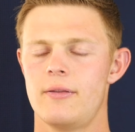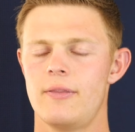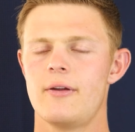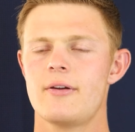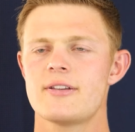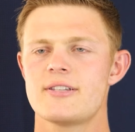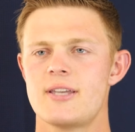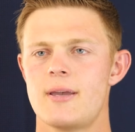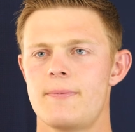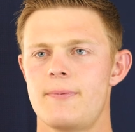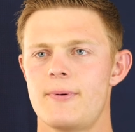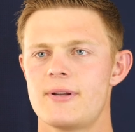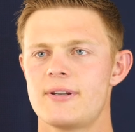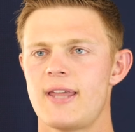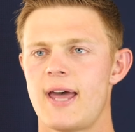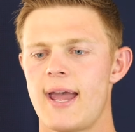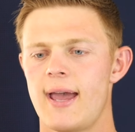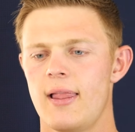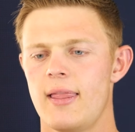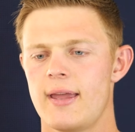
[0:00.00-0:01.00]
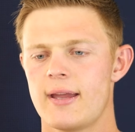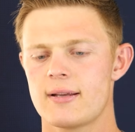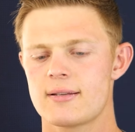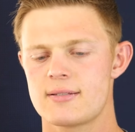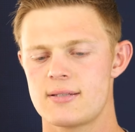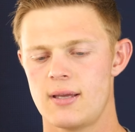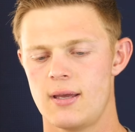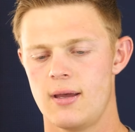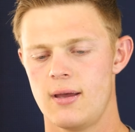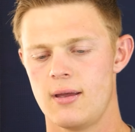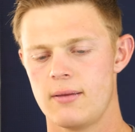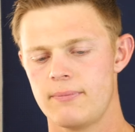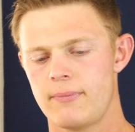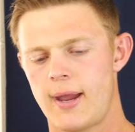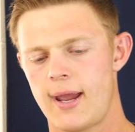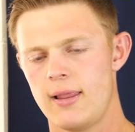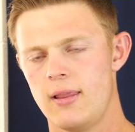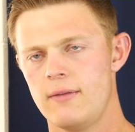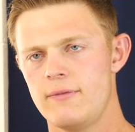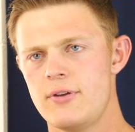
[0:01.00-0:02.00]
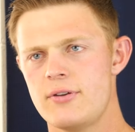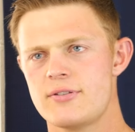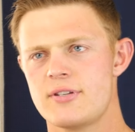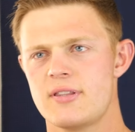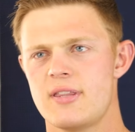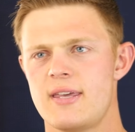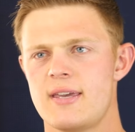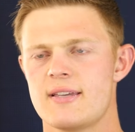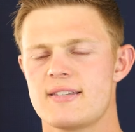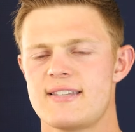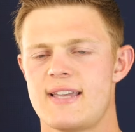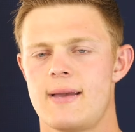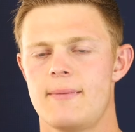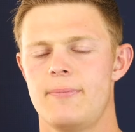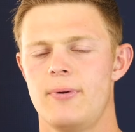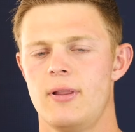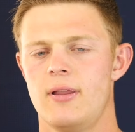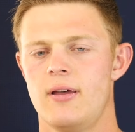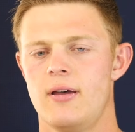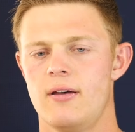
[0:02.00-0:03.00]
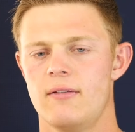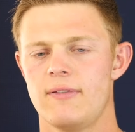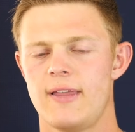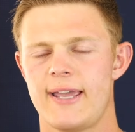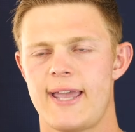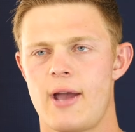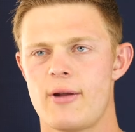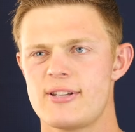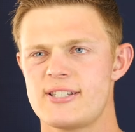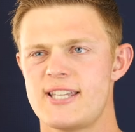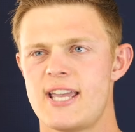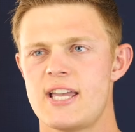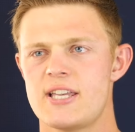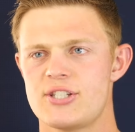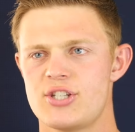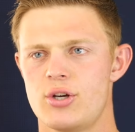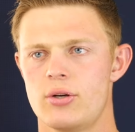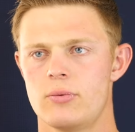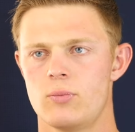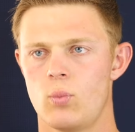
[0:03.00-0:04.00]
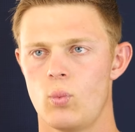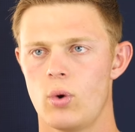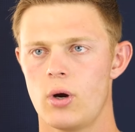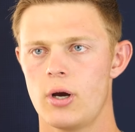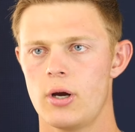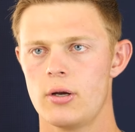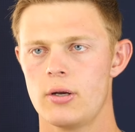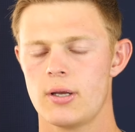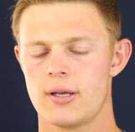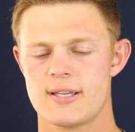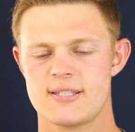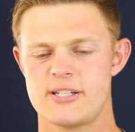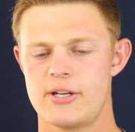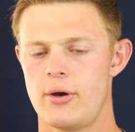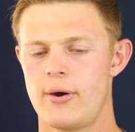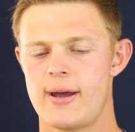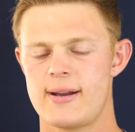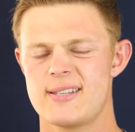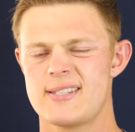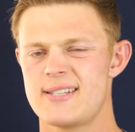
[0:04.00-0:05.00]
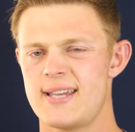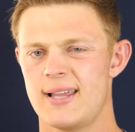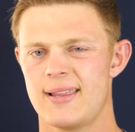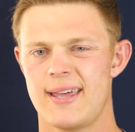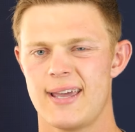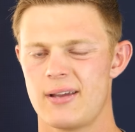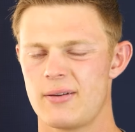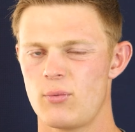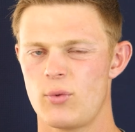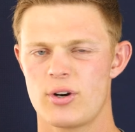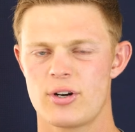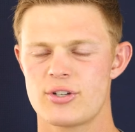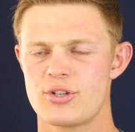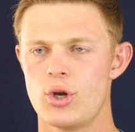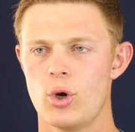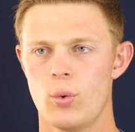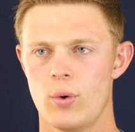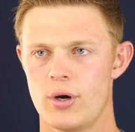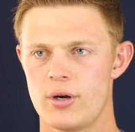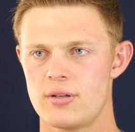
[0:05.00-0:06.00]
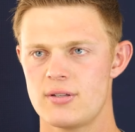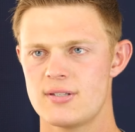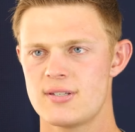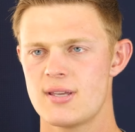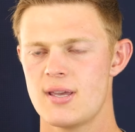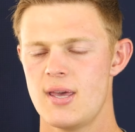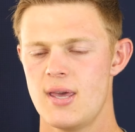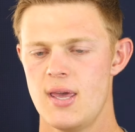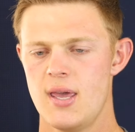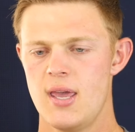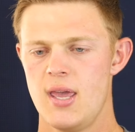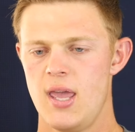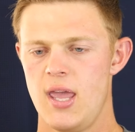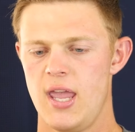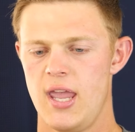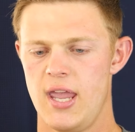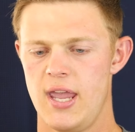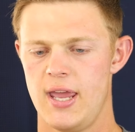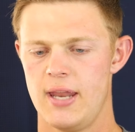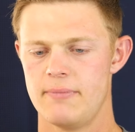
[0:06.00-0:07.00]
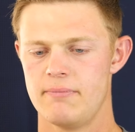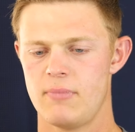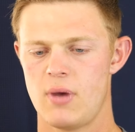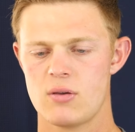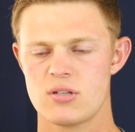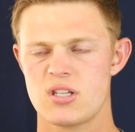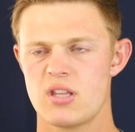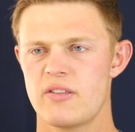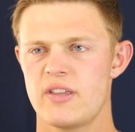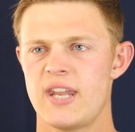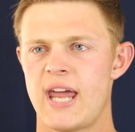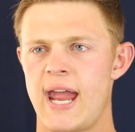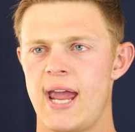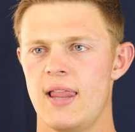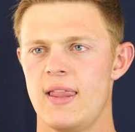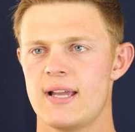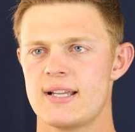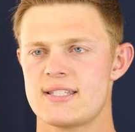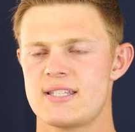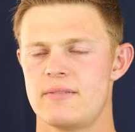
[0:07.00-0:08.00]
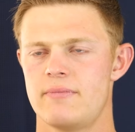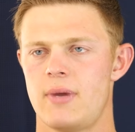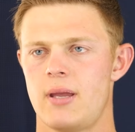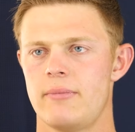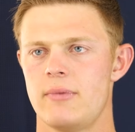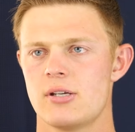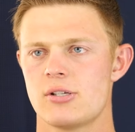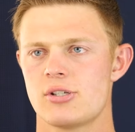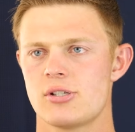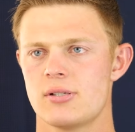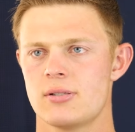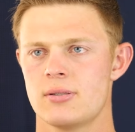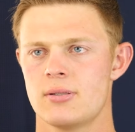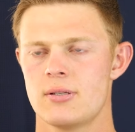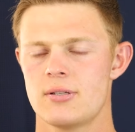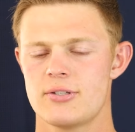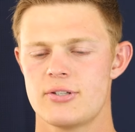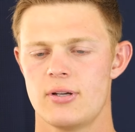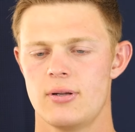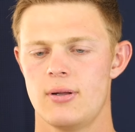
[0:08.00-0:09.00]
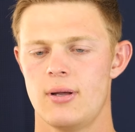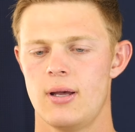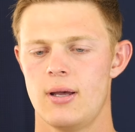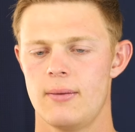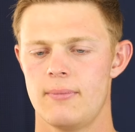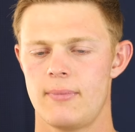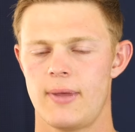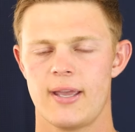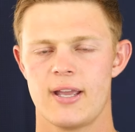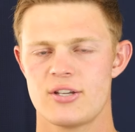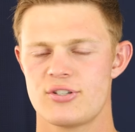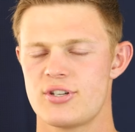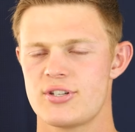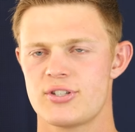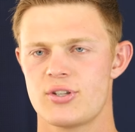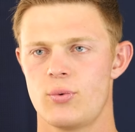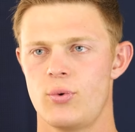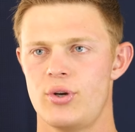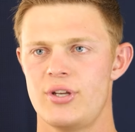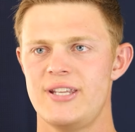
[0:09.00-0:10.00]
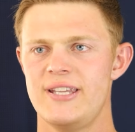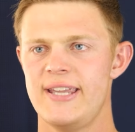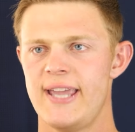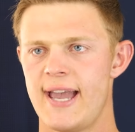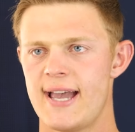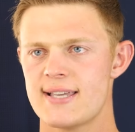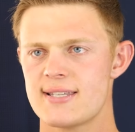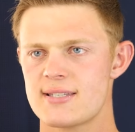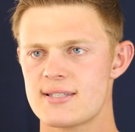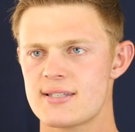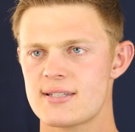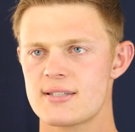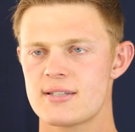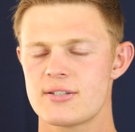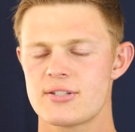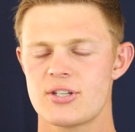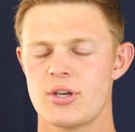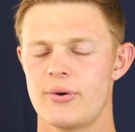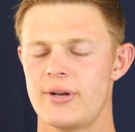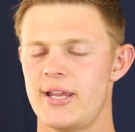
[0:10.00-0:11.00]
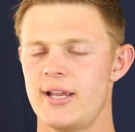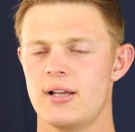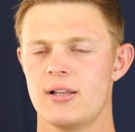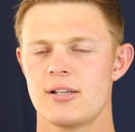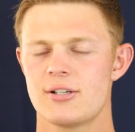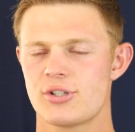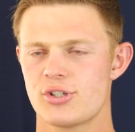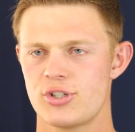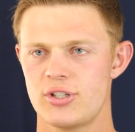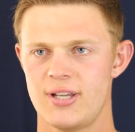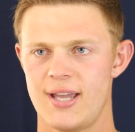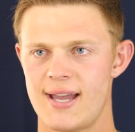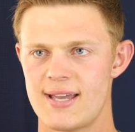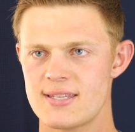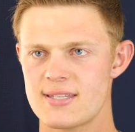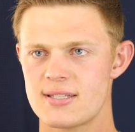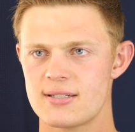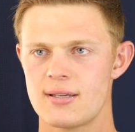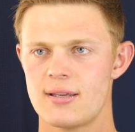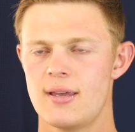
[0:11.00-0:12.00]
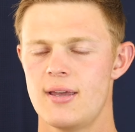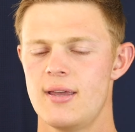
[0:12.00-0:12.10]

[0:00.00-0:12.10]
They're a separate dialect. Uh, I love using the example of like how to say a certain word because I know how to say like one or two words in most of the dialects in my mission. So um, I guess just the word yes. So in English, yes.